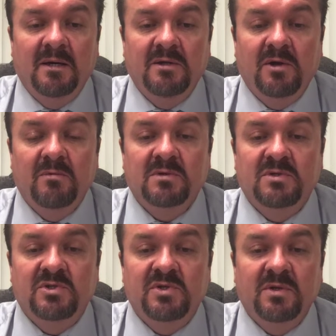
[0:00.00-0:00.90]
They were able
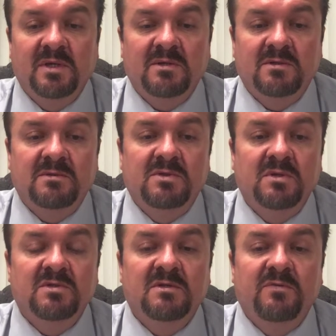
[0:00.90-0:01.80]
to show that
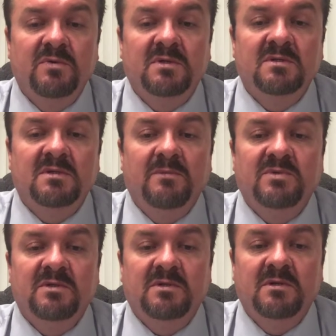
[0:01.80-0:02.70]
children's food
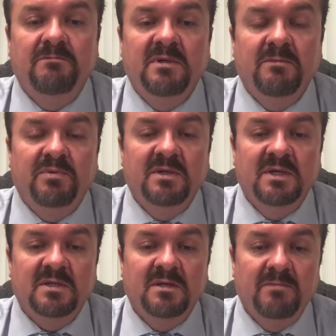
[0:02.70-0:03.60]
consumption could be
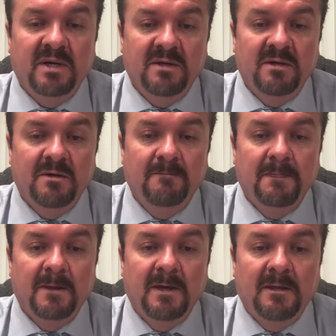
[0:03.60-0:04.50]
predicted by their
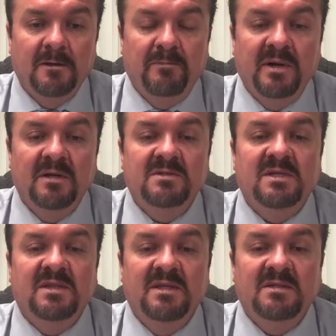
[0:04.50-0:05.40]
parents'
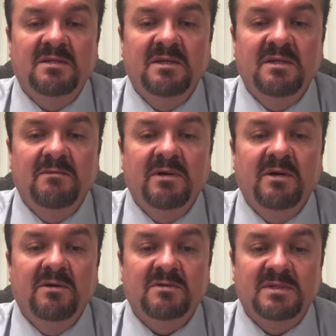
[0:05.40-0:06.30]
ethnicity,
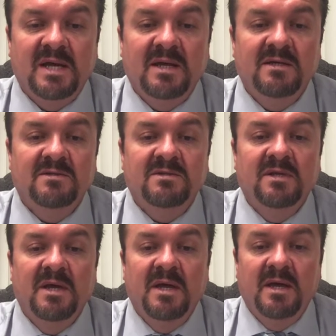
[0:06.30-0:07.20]
marital status,
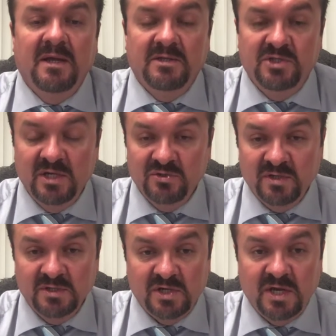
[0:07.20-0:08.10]
gender,
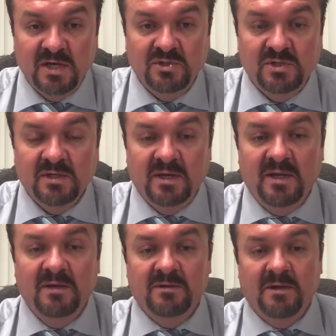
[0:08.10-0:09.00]
education, and
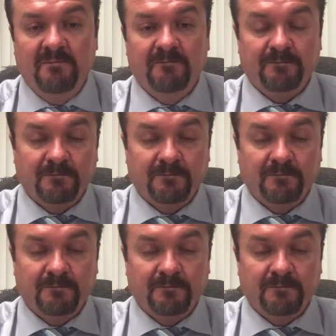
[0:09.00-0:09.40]
income.